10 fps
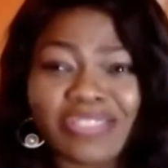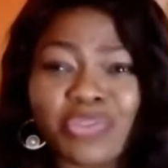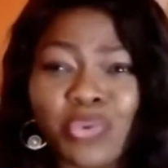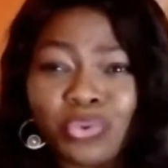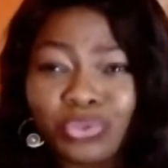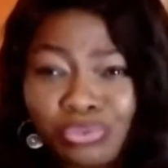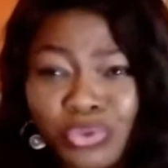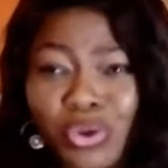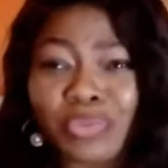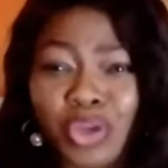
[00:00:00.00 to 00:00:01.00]
You
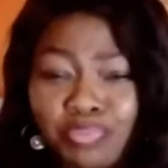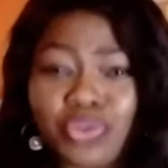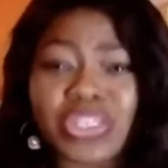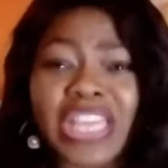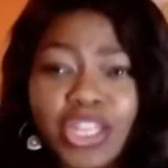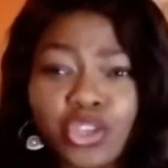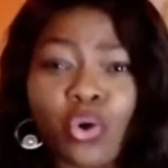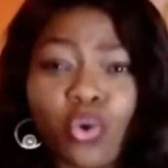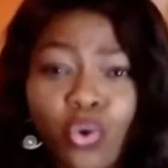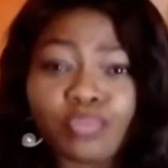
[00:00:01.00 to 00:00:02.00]
are put in
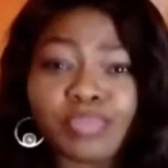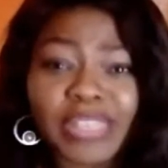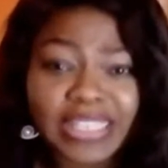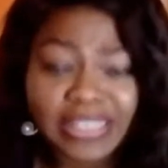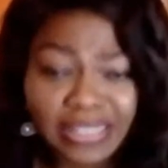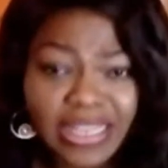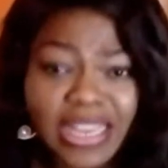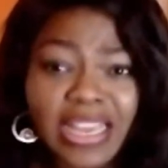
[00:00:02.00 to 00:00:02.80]
your own place.